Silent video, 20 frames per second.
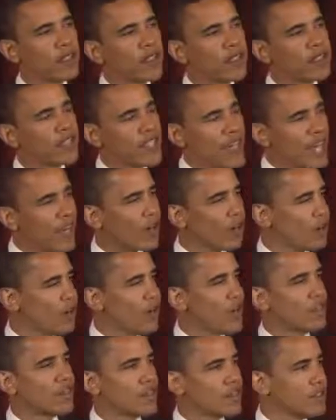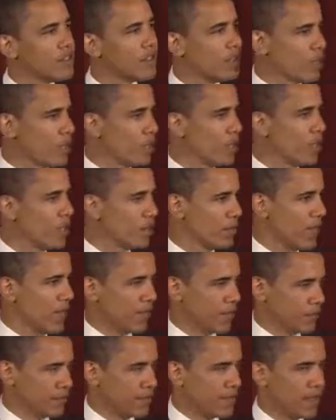the sacrifices that were being
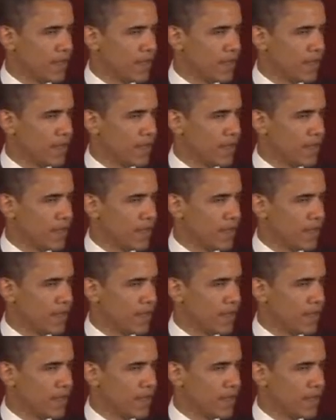made,